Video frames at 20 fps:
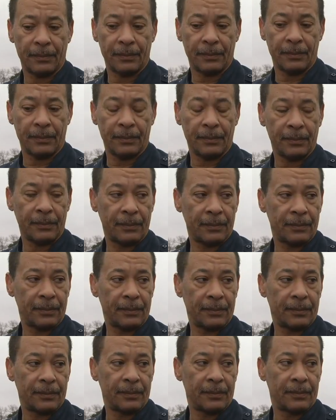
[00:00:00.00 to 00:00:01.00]
be a hard
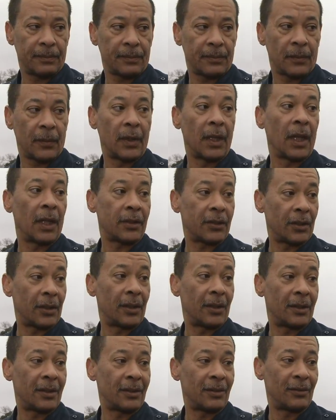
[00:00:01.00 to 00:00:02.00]
thing to do. Yes, sir.
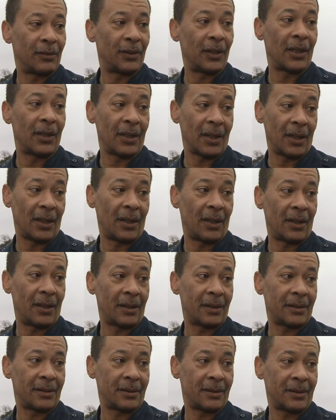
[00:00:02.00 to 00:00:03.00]
Very hard.
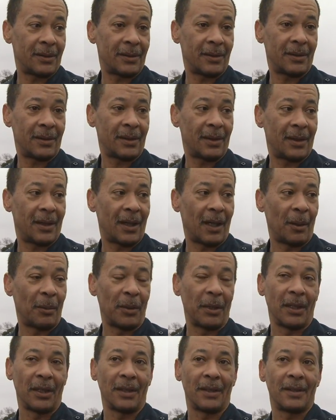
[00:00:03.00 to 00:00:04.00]
I
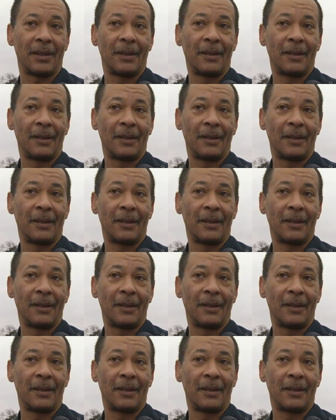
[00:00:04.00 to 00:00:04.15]
mean,